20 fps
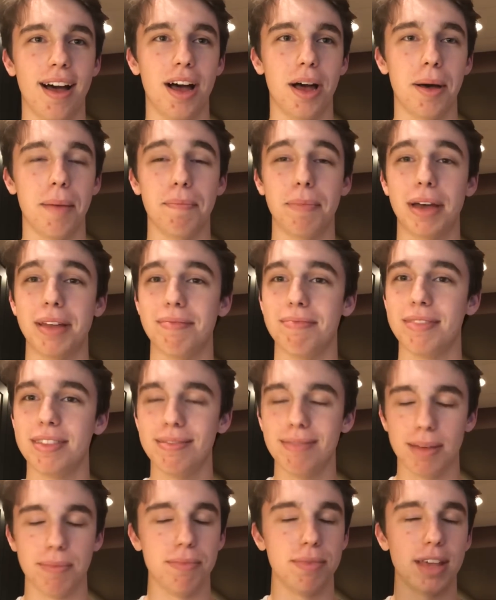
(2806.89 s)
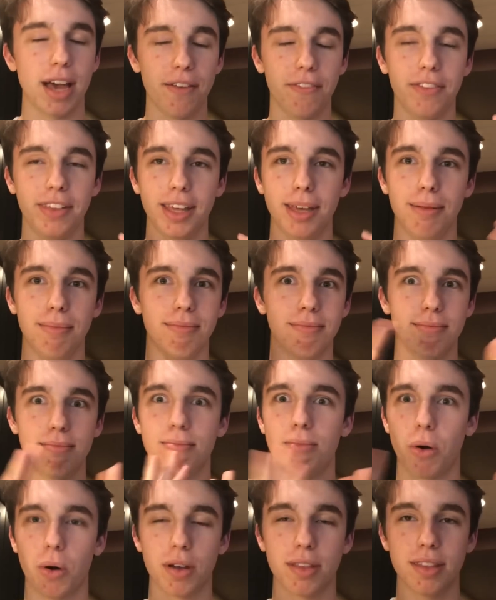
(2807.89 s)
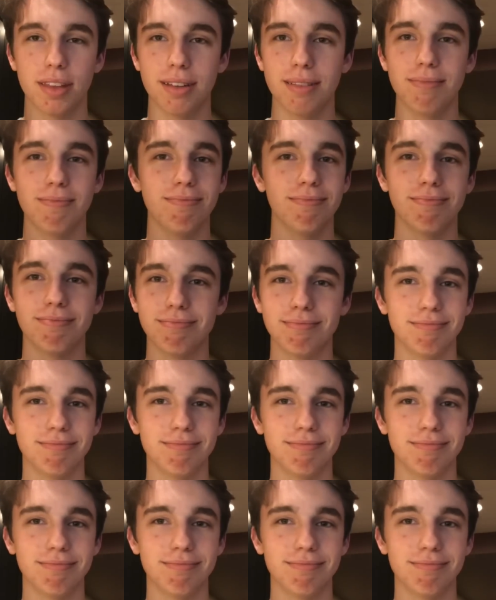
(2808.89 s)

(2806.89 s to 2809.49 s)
Um, I am definitely more than